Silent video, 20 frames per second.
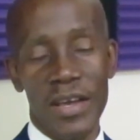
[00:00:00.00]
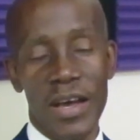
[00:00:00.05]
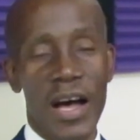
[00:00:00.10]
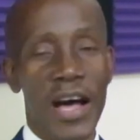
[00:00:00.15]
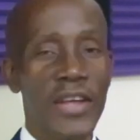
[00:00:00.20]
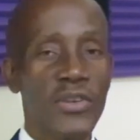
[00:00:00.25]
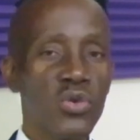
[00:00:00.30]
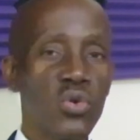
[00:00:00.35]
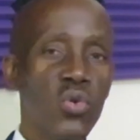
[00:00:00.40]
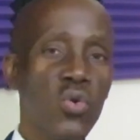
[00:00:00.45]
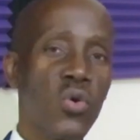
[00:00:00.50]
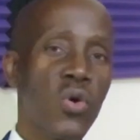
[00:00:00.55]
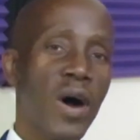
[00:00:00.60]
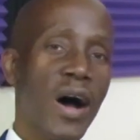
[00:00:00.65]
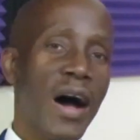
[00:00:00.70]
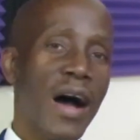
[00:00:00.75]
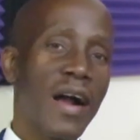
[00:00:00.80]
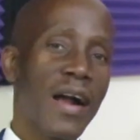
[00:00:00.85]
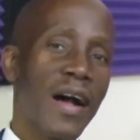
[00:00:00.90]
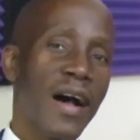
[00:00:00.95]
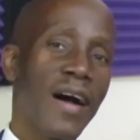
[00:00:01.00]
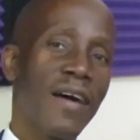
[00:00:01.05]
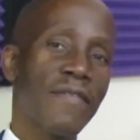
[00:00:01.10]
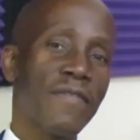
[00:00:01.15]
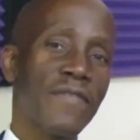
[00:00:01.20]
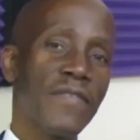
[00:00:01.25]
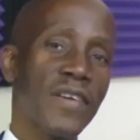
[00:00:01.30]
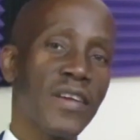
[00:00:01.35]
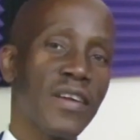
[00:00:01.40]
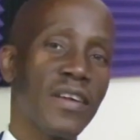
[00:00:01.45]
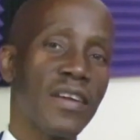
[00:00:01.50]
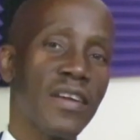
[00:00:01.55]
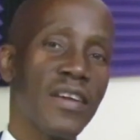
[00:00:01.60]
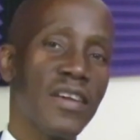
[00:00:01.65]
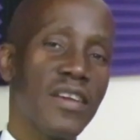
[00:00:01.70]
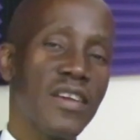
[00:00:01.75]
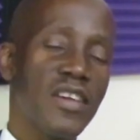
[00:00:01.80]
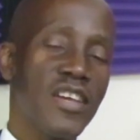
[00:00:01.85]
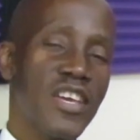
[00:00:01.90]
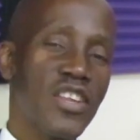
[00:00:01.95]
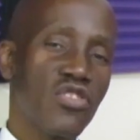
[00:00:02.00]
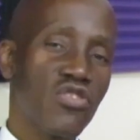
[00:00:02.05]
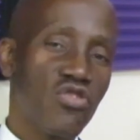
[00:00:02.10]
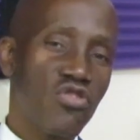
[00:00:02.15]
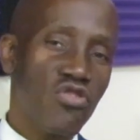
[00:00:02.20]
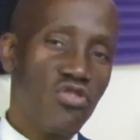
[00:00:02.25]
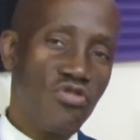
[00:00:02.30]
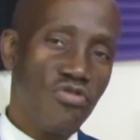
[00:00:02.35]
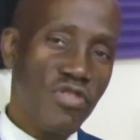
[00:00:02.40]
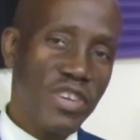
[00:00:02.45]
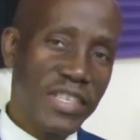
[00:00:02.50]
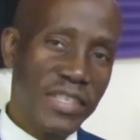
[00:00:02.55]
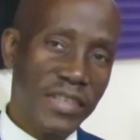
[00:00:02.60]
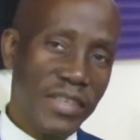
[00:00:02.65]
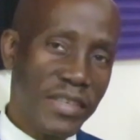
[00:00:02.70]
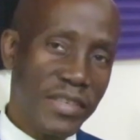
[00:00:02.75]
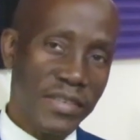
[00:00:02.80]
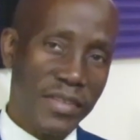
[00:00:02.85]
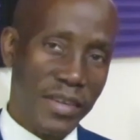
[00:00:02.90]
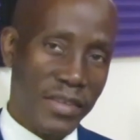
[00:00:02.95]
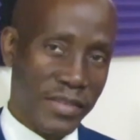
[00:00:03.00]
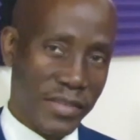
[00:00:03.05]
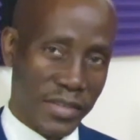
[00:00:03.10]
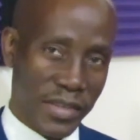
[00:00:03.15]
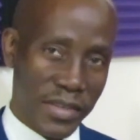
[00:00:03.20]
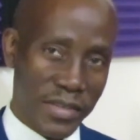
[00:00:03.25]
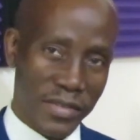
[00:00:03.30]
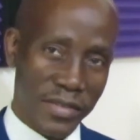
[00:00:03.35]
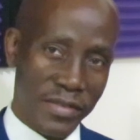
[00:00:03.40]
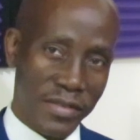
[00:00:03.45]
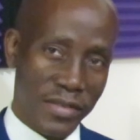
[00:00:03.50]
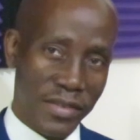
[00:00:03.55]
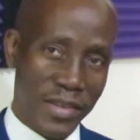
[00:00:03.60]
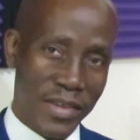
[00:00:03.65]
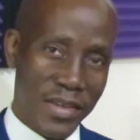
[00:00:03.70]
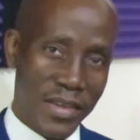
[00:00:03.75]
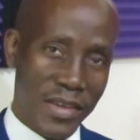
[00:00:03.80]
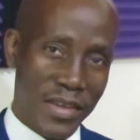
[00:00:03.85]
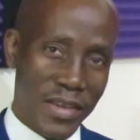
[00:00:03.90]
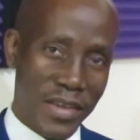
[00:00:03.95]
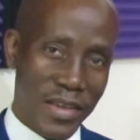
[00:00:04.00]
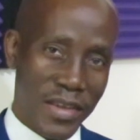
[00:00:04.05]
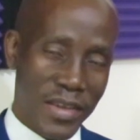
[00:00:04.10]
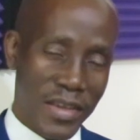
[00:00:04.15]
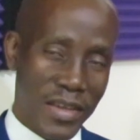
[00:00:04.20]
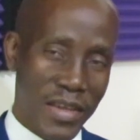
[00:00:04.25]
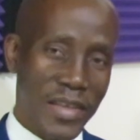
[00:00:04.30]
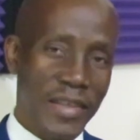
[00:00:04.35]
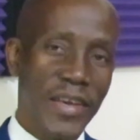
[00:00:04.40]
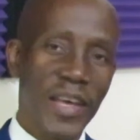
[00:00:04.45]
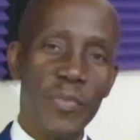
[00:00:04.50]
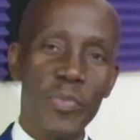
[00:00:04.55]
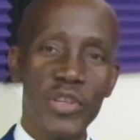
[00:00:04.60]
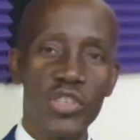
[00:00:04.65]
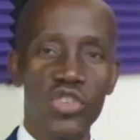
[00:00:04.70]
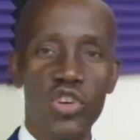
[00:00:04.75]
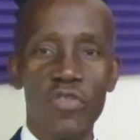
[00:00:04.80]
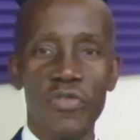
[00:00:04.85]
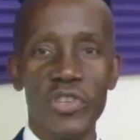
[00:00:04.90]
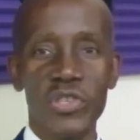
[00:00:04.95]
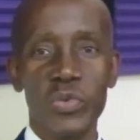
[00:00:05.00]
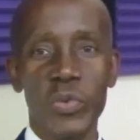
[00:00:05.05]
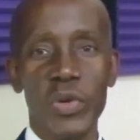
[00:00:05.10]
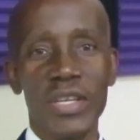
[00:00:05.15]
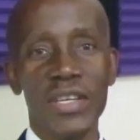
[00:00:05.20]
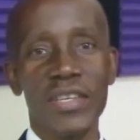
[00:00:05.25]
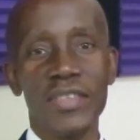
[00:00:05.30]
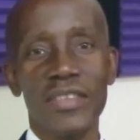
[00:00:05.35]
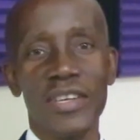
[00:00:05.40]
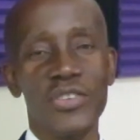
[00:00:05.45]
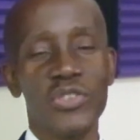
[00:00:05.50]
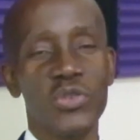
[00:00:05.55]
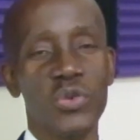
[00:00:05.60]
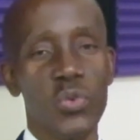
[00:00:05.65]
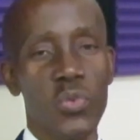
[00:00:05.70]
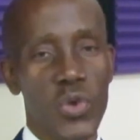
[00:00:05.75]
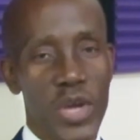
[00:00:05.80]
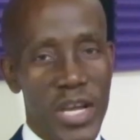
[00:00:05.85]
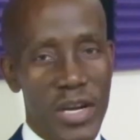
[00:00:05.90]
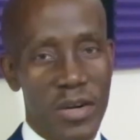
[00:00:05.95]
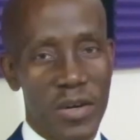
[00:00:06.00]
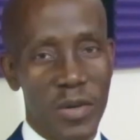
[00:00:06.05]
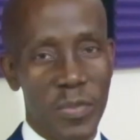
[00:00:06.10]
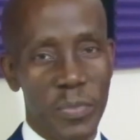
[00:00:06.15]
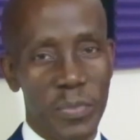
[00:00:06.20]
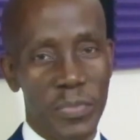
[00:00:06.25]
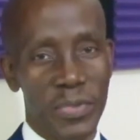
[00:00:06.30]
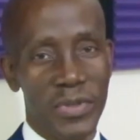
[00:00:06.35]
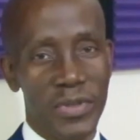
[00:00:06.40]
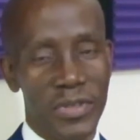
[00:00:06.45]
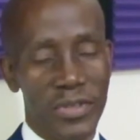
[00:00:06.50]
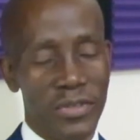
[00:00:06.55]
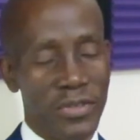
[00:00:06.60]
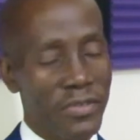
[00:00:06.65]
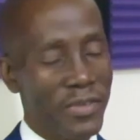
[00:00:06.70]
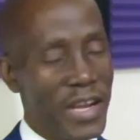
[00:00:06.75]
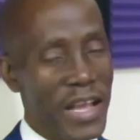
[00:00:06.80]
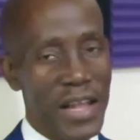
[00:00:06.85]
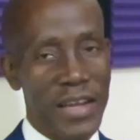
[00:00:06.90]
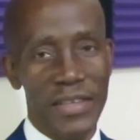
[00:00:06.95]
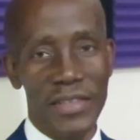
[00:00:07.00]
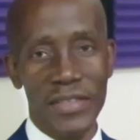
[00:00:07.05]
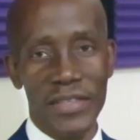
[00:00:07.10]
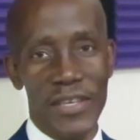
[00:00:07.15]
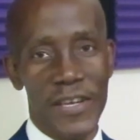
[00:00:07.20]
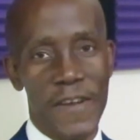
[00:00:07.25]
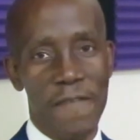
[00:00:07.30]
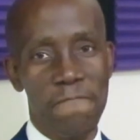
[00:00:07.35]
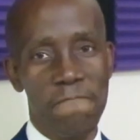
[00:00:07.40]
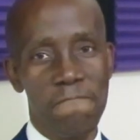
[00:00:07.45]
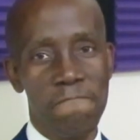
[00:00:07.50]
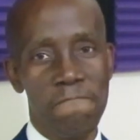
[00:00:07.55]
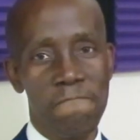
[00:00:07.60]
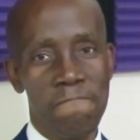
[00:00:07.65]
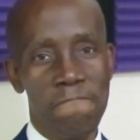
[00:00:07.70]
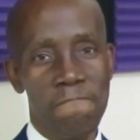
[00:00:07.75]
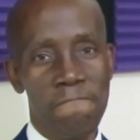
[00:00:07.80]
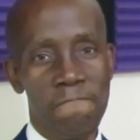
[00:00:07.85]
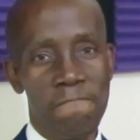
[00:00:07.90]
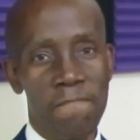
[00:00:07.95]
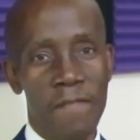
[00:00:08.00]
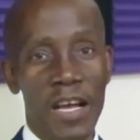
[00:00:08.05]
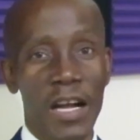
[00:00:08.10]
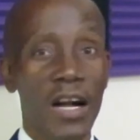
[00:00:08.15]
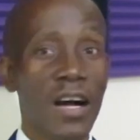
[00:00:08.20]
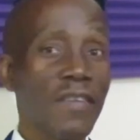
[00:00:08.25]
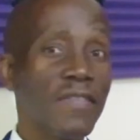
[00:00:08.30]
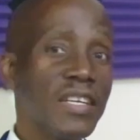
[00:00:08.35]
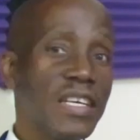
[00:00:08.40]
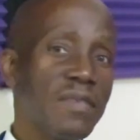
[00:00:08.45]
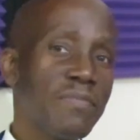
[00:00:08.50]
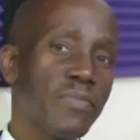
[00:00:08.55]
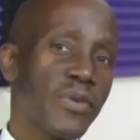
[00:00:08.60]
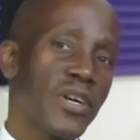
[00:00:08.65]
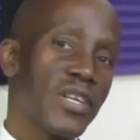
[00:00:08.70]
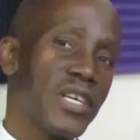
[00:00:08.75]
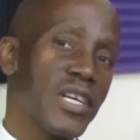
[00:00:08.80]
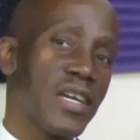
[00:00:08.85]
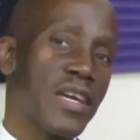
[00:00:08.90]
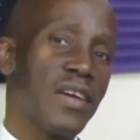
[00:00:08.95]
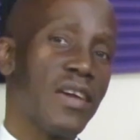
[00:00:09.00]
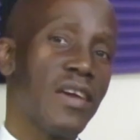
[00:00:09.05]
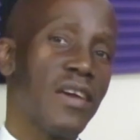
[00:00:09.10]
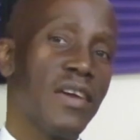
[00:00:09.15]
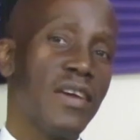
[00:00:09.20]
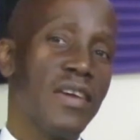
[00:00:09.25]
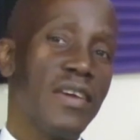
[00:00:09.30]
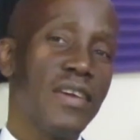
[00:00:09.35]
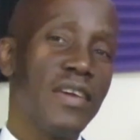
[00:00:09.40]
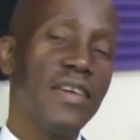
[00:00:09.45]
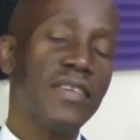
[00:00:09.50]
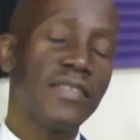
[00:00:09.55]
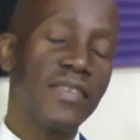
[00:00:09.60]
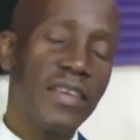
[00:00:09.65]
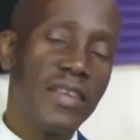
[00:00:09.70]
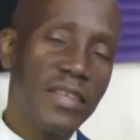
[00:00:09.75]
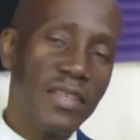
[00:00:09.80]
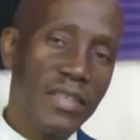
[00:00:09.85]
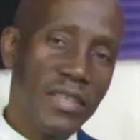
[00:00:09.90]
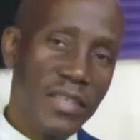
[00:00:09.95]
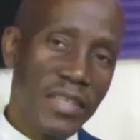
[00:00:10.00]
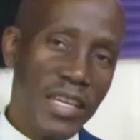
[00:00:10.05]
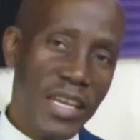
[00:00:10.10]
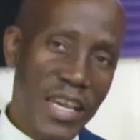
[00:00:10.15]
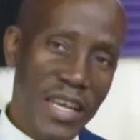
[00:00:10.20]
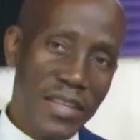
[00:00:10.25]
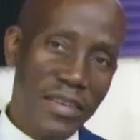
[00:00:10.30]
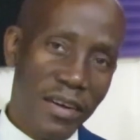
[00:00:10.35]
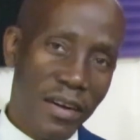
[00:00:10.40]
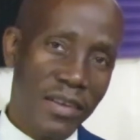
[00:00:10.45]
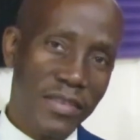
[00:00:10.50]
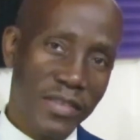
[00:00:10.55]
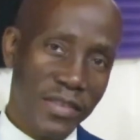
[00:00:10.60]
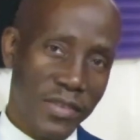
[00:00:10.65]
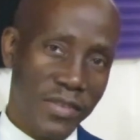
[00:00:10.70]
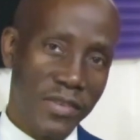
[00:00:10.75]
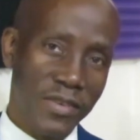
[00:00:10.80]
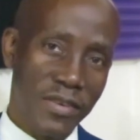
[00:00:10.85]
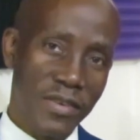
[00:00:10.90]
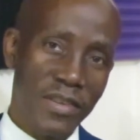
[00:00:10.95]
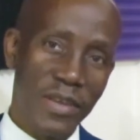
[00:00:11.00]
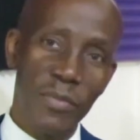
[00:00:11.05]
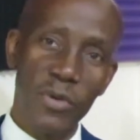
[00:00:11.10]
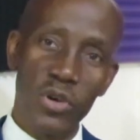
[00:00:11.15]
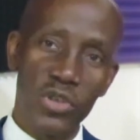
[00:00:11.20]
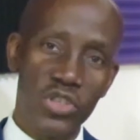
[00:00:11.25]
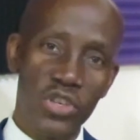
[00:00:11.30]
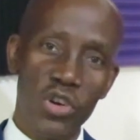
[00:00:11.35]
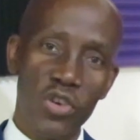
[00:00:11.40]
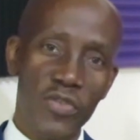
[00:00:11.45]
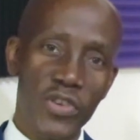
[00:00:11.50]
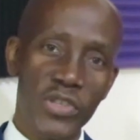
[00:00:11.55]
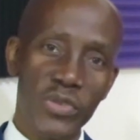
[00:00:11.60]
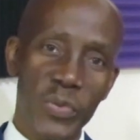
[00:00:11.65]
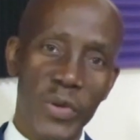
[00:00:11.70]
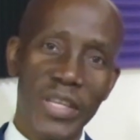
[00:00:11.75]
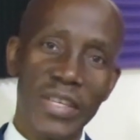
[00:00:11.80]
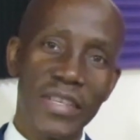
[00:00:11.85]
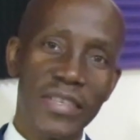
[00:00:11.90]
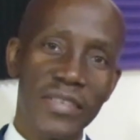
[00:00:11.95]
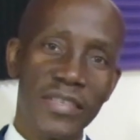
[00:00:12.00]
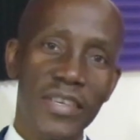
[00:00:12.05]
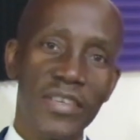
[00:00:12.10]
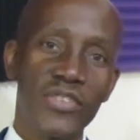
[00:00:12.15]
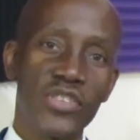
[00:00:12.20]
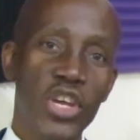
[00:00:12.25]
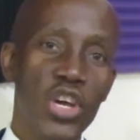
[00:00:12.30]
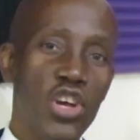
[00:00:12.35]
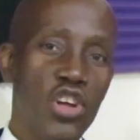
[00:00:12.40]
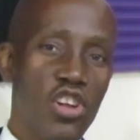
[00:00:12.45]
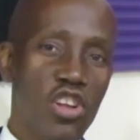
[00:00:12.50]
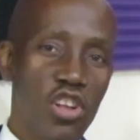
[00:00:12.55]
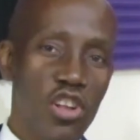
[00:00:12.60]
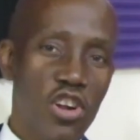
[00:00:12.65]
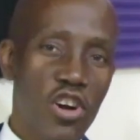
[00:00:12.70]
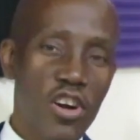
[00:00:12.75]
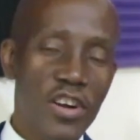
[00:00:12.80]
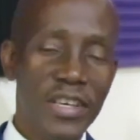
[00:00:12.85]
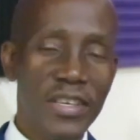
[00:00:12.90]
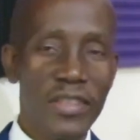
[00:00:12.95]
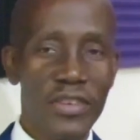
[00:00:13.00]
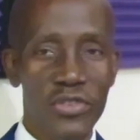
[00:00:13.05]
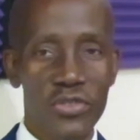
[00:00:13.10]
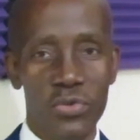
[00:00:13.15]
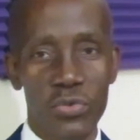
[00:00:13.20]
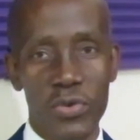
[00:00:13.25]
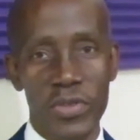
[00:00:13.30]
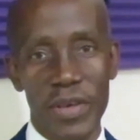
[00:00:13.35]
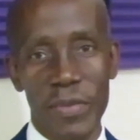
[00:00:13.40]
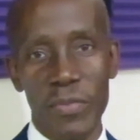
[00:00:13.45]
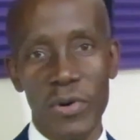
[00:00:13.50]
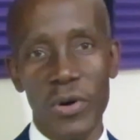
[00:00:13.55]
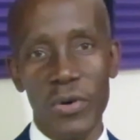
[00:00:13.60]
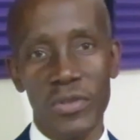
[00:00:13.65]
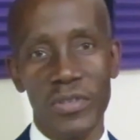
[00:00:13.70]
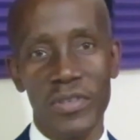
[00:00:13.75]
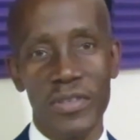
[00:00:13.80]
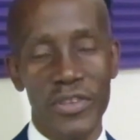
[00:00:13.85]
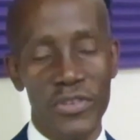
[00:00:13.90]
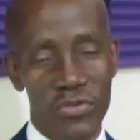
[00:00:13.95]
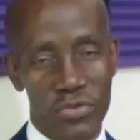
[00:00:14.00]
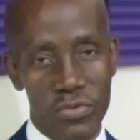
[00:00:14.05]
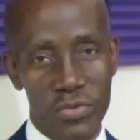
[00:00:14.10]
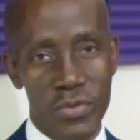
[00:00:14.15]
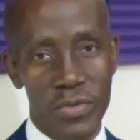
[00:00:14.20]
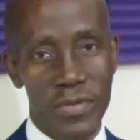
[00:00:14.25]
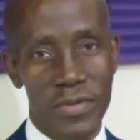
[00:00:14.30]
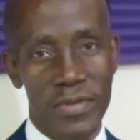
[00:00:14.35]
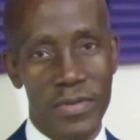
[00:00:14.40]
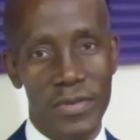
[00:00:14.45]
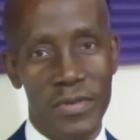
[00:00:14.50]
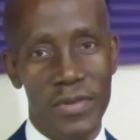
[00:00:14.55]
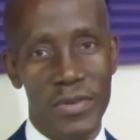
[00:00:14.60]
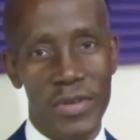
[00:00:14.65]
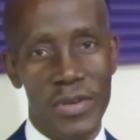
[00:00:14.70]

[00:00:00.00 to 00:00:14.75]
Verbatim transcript: and who are having increasing success in helping Jehovah's Witnesses to wake up to reality. The governing body is indeed concerned about Jehovah's Witnesses learning the truth about the truth,